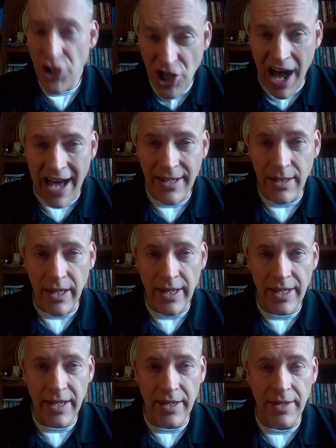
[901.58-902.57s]
shot, that
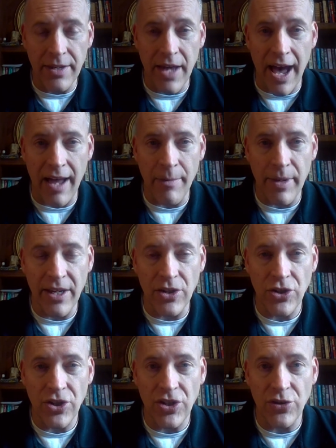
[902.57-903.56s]
he didn't die
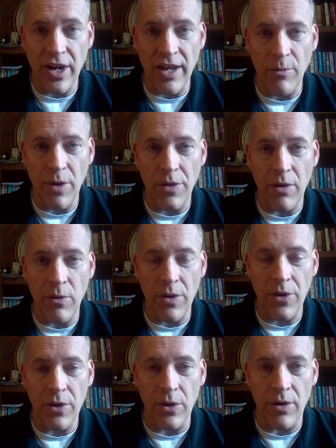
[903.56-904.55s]
because she struck him
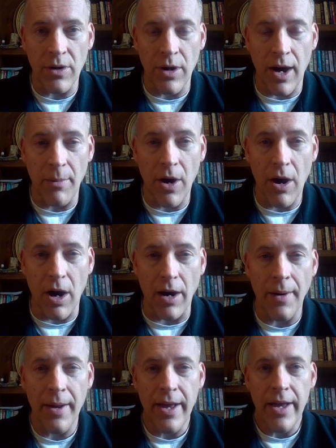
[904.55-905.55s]
with her
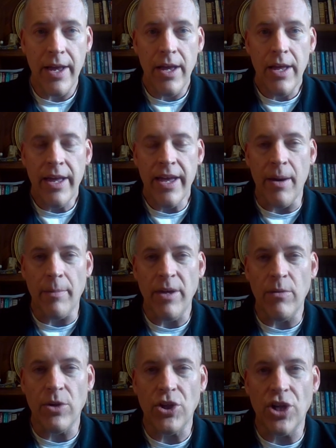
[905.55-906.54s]
car.
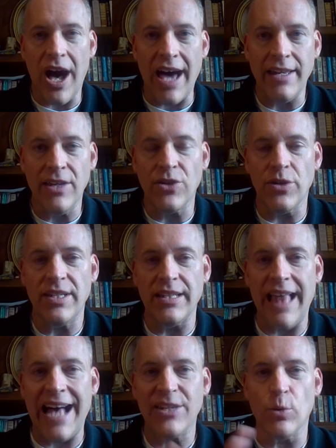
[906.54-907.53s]
He was shot. And so these
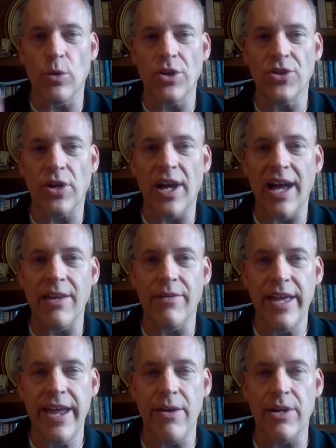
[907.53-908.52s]
last words are kind of
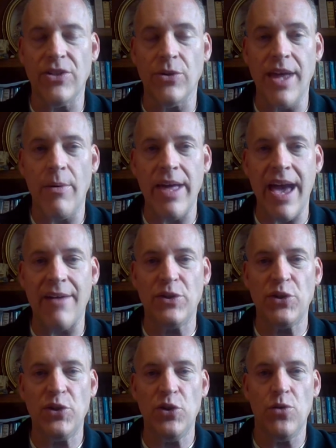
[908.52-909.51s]
eerie. So now we have
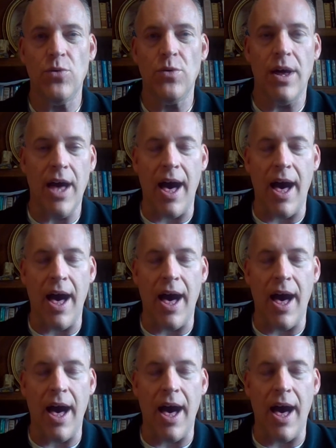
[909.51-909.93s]
two